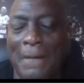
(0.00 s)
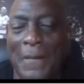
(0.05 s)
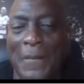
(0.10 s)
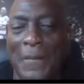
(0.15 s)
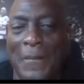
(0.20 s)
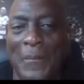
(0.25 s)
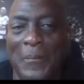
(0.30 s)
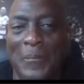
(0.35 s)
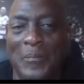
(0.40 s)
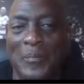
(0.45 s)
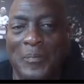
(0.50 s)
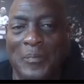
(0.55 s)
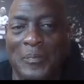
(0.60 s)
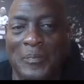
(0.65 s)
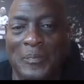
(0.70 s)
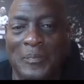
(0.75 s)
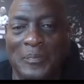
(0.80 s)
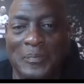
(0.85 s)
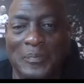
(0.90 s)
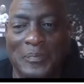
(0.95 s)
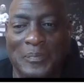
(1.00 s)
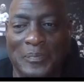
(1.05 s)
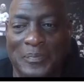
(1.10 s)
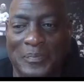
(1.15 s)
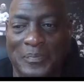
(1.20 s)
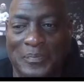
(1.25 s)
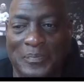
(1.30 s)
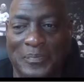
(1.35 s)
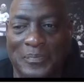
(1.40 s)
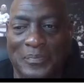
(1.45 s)

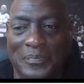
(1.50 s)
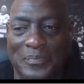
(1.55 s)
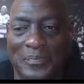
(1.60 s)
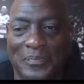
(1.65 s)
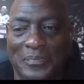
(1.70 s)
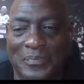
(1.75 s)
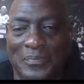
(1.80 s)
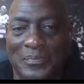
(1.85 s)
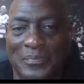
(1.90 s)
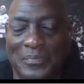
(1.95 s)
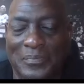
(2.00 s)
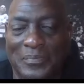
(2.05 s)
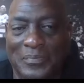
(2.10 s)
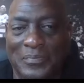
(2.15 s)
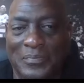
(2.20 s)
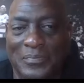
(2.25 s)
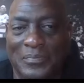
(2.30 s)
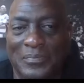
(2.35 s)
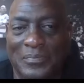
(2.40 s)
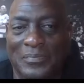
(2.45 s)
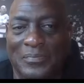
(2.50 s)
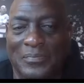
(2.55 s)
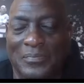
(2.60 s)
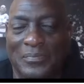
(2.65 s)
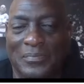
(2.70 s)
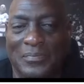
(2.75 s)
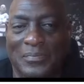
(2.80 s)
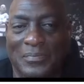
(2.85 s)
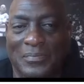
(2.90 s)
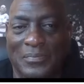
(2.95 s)

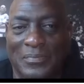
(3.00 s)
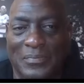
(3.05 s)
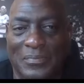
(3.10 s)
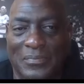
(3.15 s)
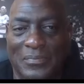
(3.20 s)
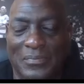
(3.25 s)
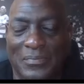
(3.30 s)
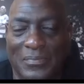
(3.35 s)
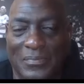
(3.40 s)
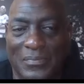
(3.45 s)
This person isn't speaking.